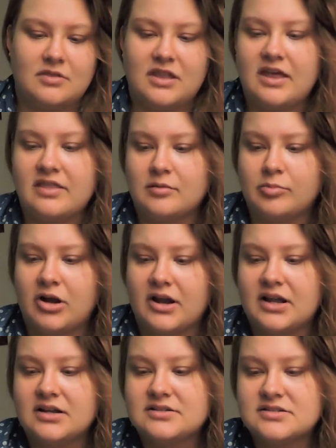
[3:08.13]
the other
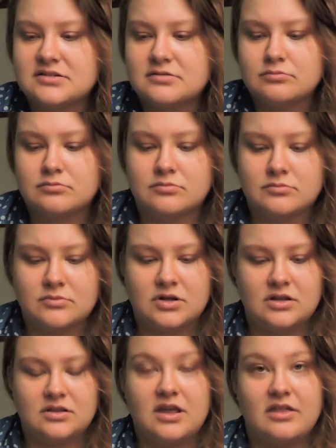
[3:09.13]
product,
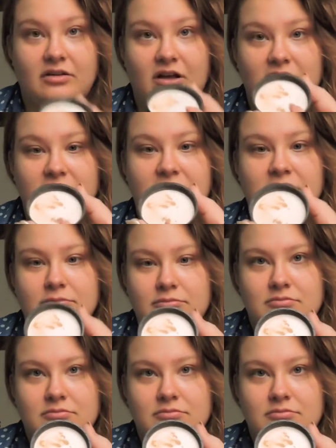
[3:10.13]
the other color.